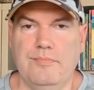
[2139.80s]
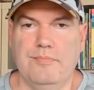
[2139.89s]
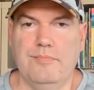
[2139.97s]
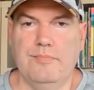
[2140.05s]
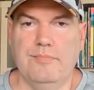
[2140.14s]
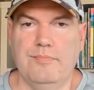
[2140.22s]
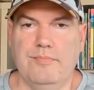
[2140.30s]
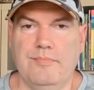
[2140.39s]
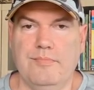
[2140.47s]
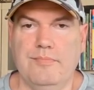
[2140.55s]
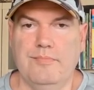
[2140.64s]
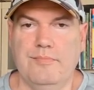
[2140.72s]

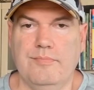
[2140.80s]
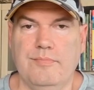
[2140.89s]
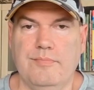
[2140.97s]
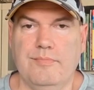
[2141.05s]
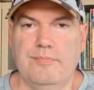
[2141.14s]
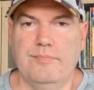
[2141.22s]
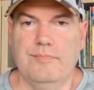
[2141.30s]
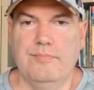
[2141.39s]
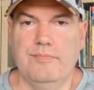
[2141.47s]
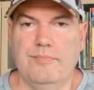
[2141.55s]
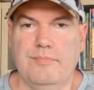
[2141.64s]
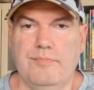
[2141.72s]

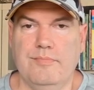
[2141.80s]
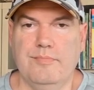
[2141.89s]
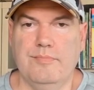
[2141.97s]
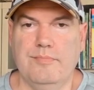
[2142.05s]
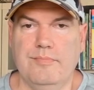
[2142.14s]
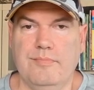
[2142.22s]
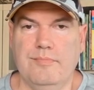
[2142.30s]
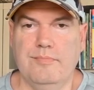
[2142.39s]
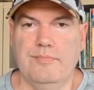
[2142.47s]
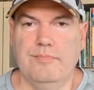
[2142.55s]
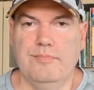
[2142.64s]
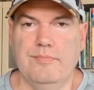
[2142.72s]

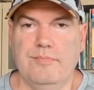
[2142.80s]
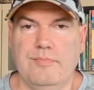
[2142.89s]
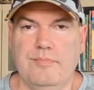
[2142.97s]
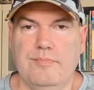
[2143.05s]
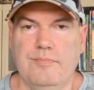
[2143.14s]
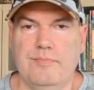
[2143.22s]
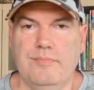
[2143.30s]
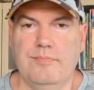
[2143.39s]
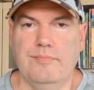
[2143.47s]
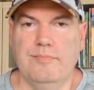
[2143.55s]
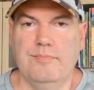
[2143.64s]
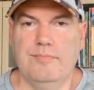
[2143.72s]

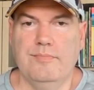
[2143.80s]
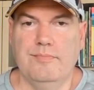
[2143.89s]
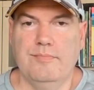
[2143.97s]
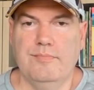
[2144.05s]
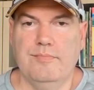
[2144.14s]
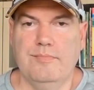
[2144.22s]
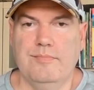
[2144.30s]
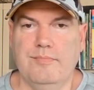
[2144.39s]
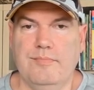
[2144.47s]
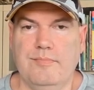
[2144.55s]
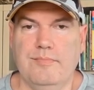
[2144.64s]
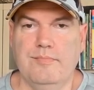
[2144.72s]

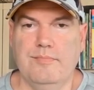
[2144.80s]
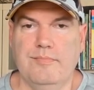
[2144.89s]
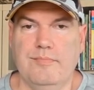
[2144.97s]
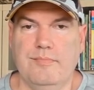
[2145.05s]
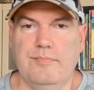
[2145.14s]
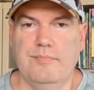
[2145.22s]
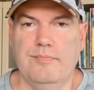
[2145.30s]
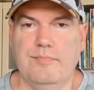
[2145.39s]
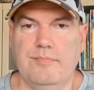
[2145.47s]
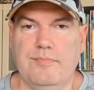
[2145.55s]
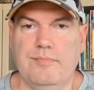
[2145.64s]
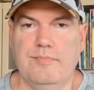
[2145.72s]

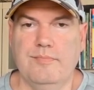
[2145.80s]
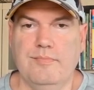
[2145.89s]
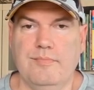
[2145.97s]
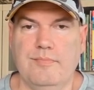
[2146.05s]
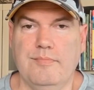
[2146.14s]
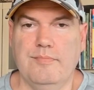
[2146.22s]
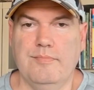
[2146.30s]
(not speaking)